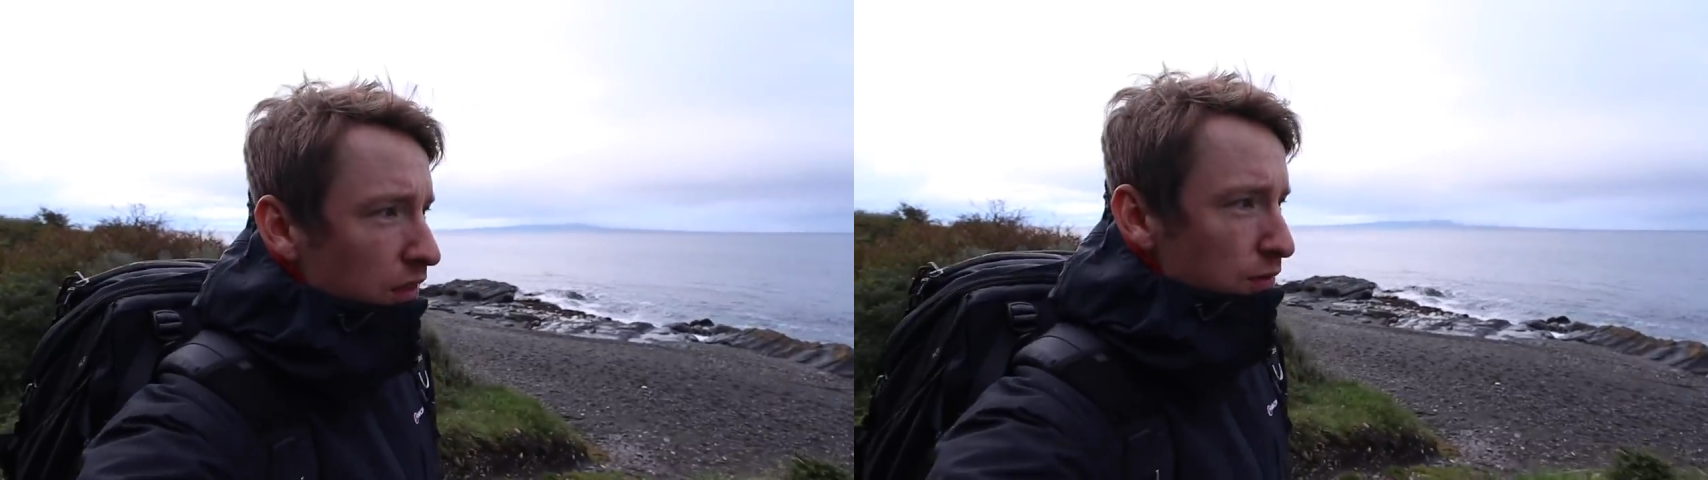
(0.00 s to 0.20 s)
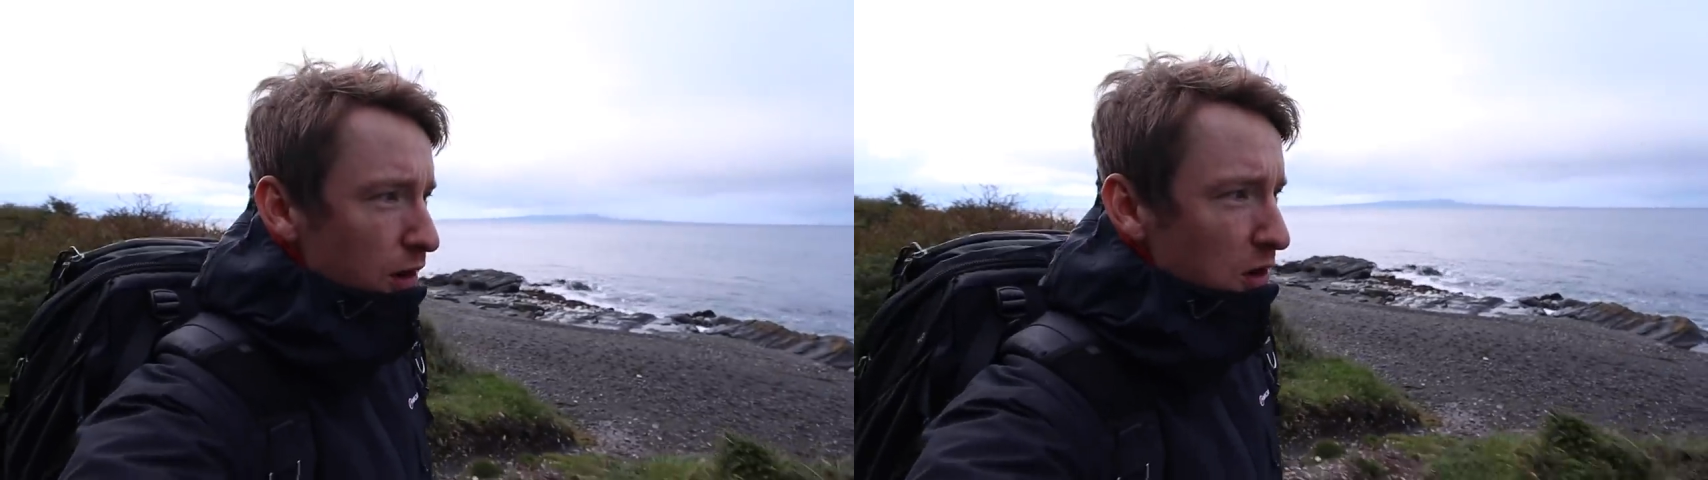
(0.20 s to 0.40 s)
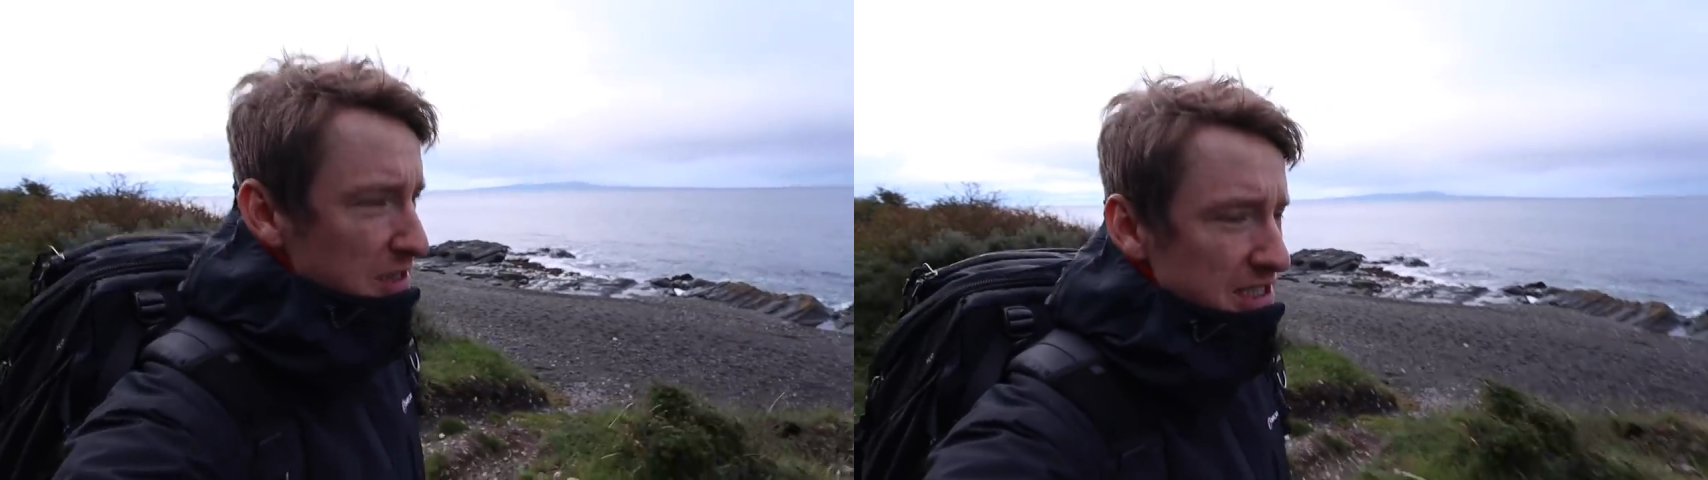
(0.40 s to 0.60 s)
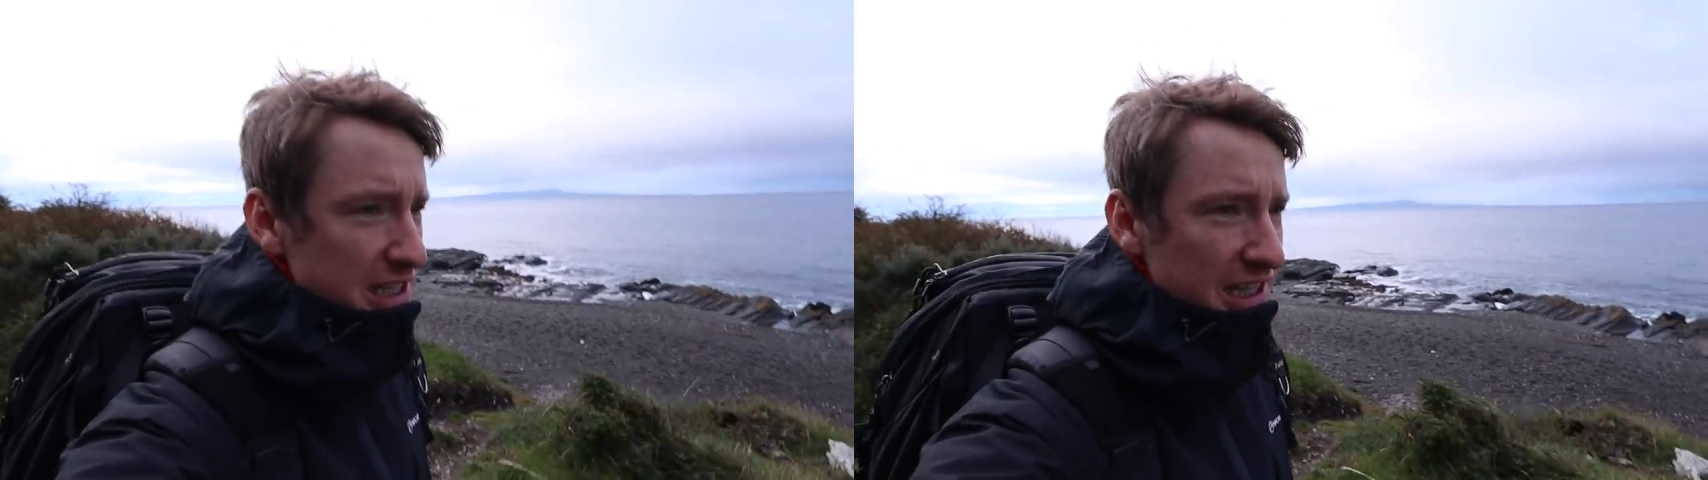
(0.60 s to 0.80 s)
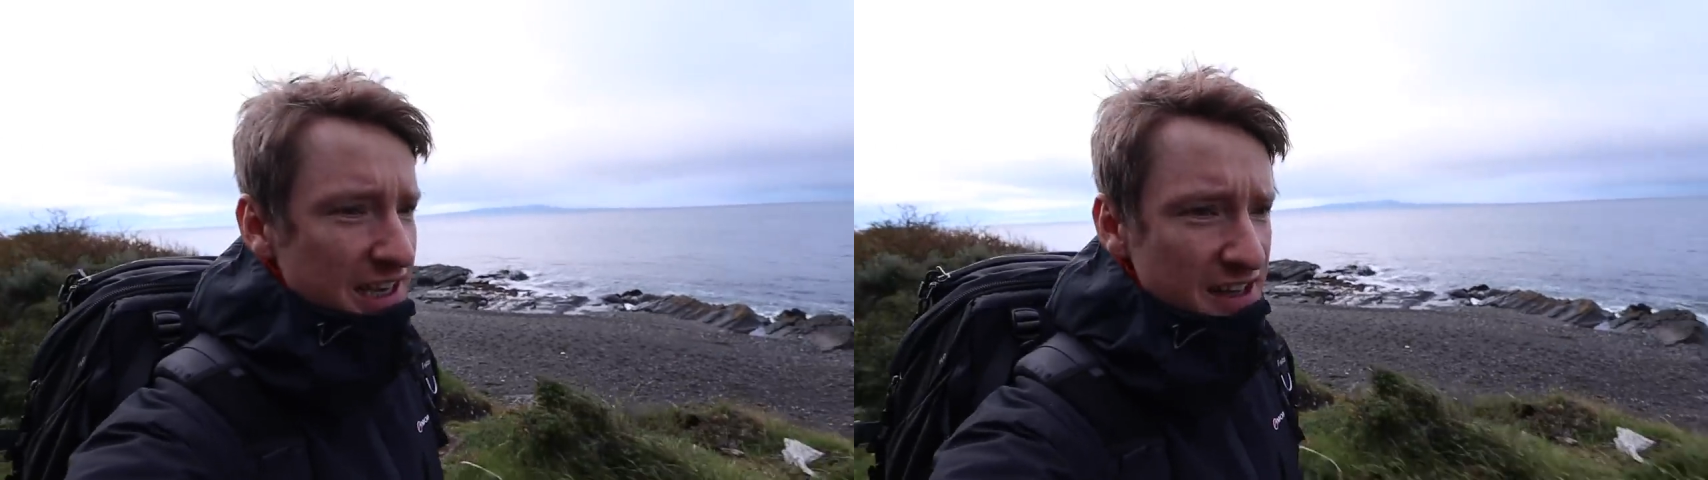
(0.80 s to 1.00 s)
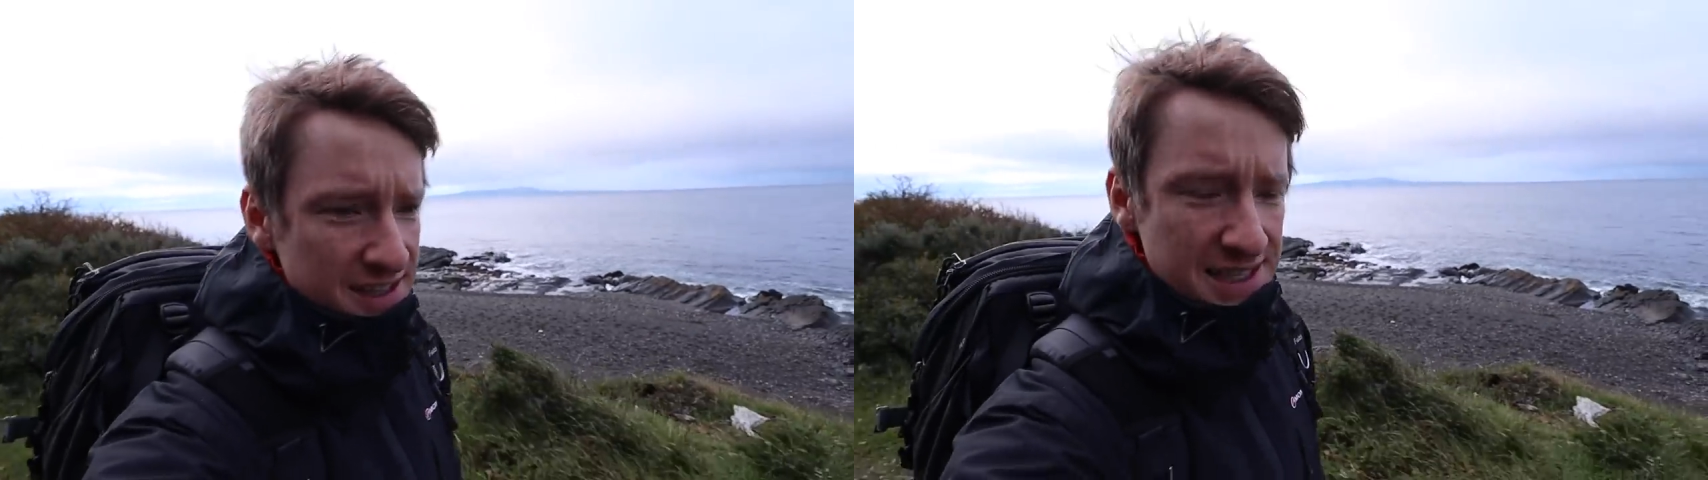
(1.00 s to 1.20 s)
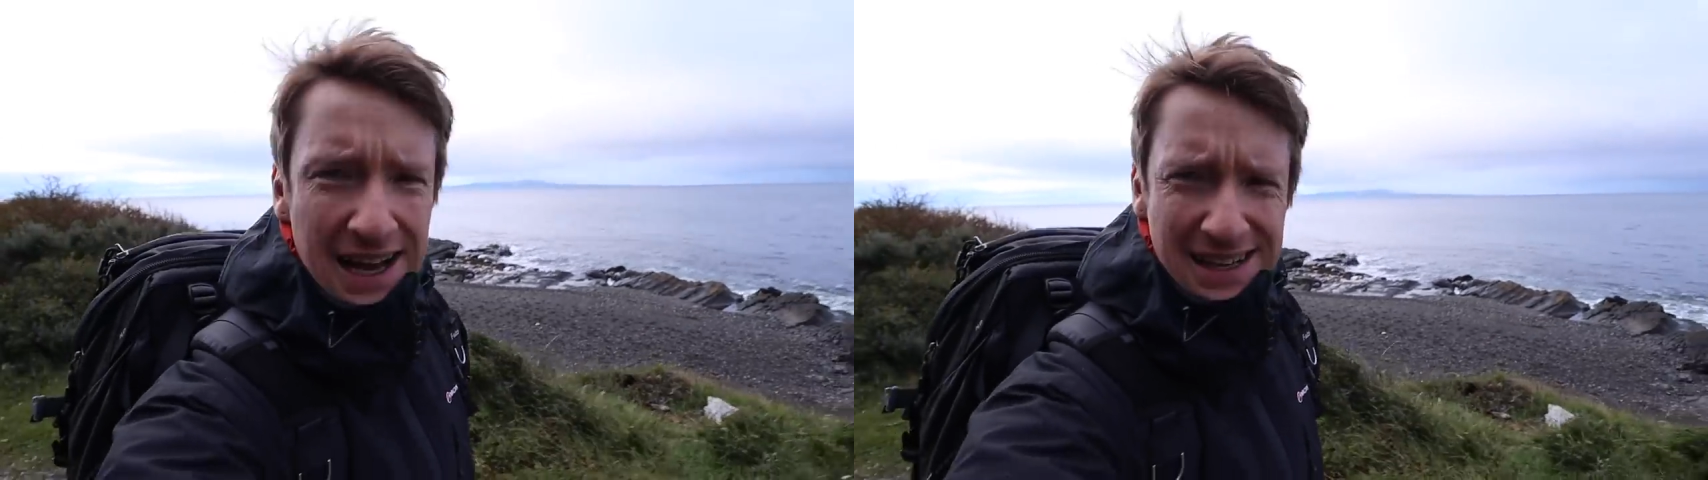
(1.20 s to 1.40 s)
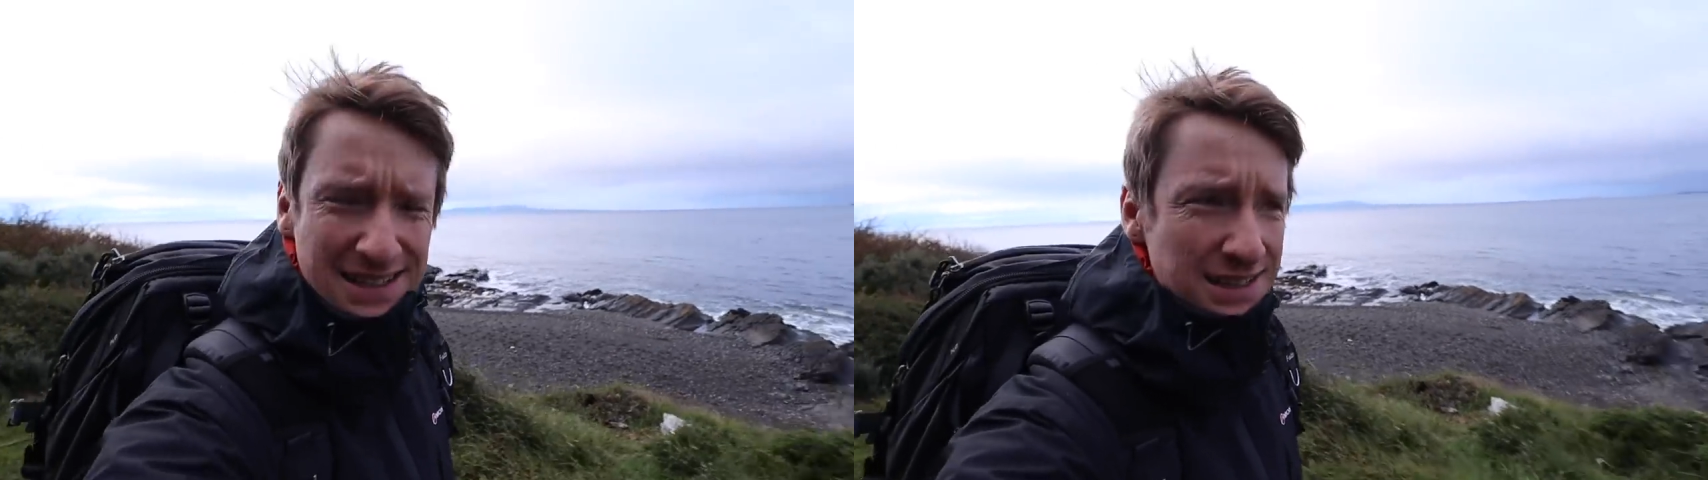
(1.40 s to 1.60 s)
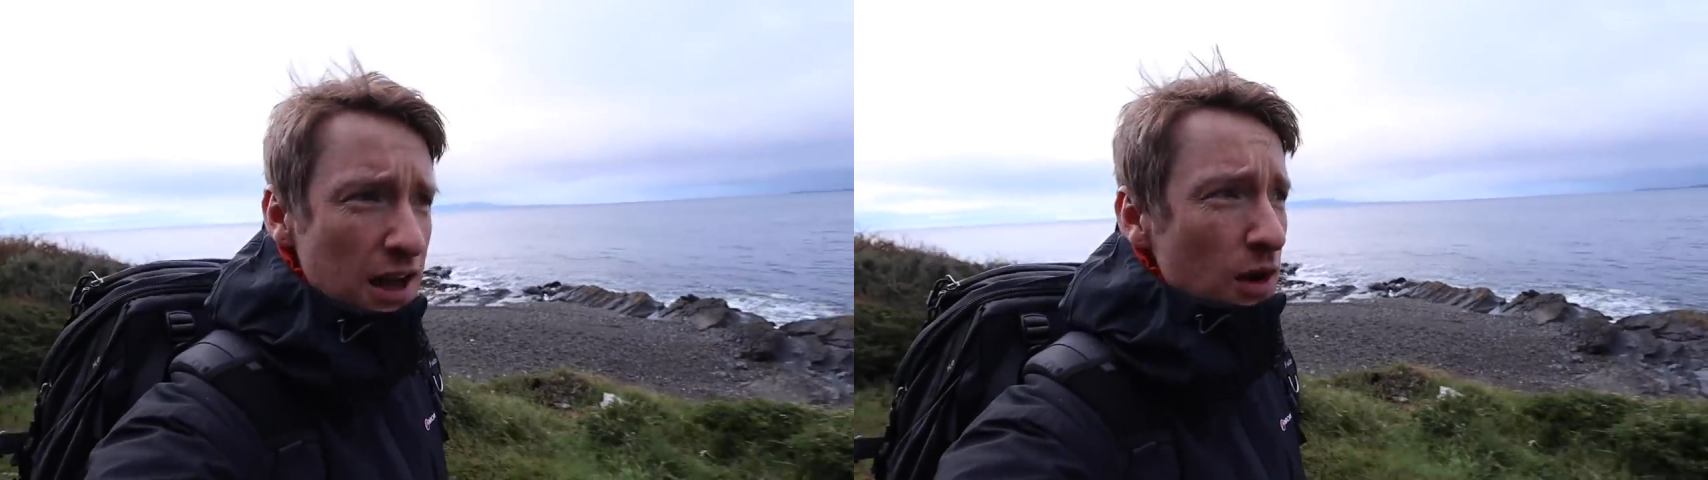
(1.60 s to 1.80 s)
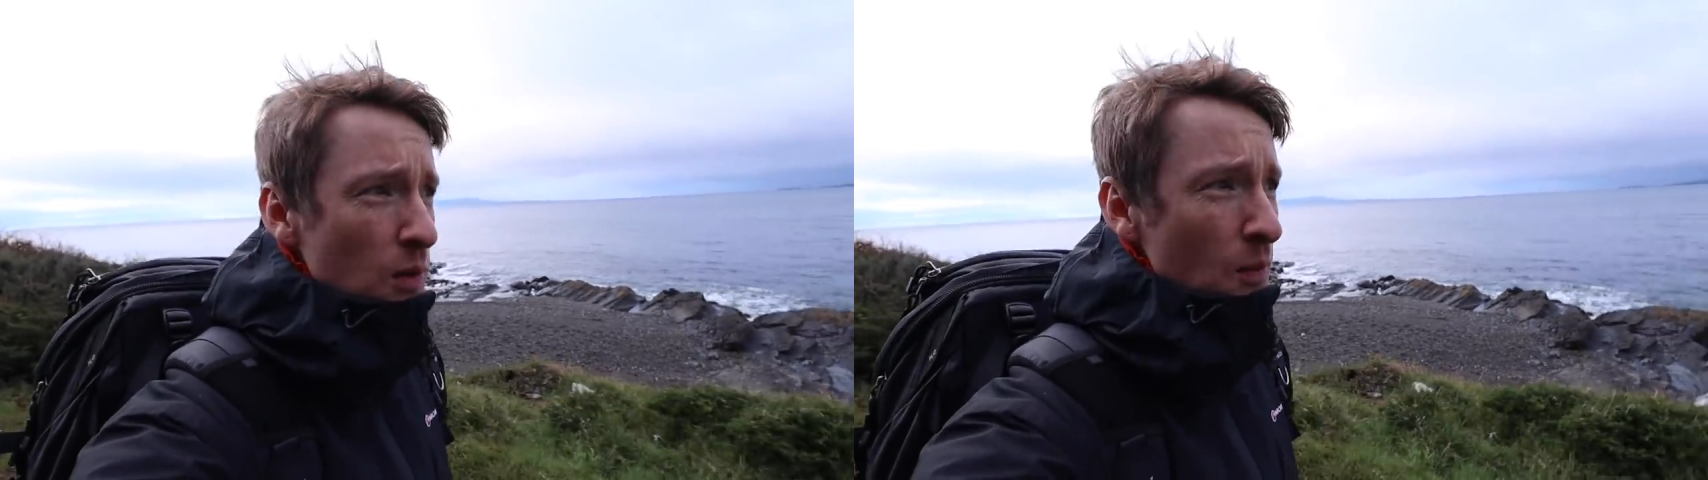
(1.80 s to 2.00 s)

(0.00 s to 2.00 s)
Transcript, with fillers: The road is clear, the tide is low,